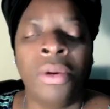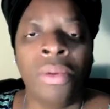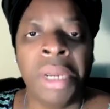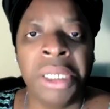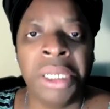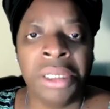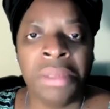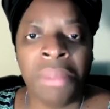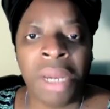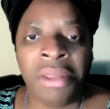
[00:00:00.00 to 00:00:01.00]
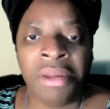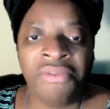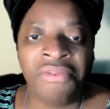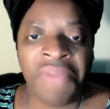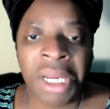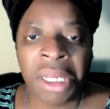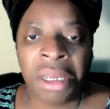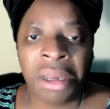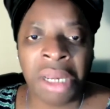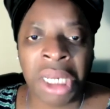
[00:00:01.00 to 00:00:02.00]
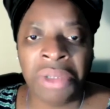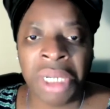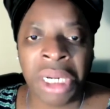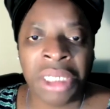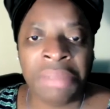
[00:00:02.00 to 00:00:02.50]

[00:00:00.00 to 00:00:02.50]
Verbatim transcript: richest motherfucking country in a